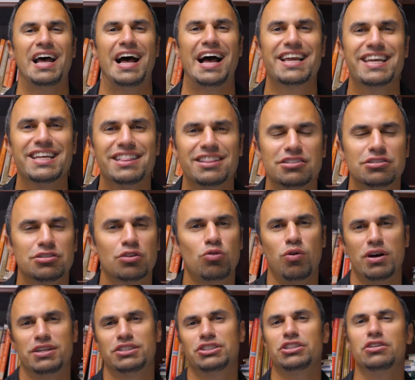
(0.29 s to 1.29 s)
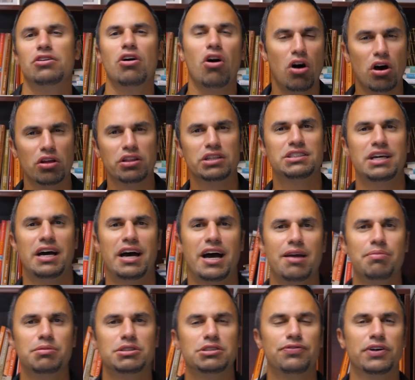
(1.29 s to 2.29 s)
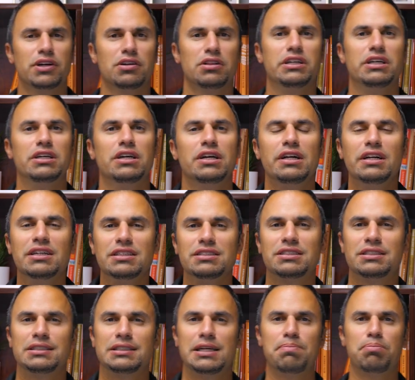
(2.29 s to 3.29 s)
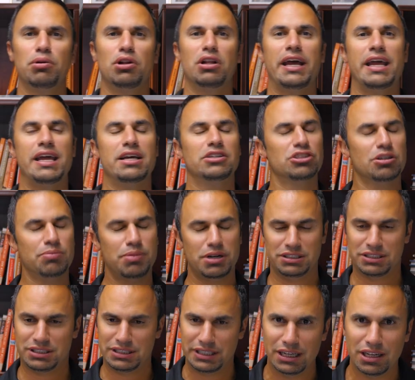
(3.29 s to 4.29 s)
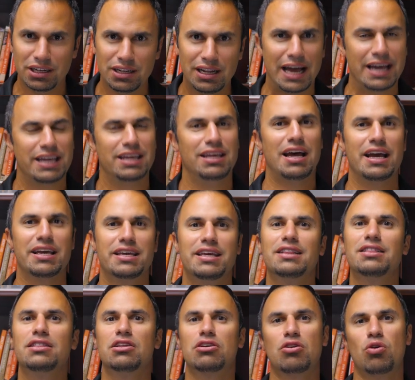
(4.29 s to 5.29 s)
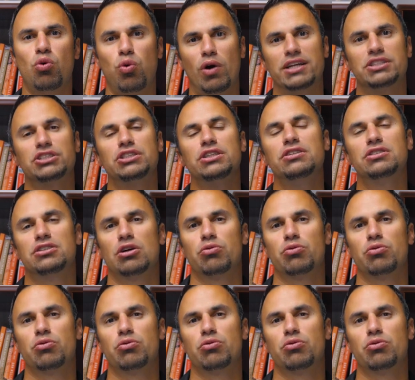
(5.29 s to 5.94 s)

I get this question all the time. It's a fairly simple answer, but still, I, I get the question.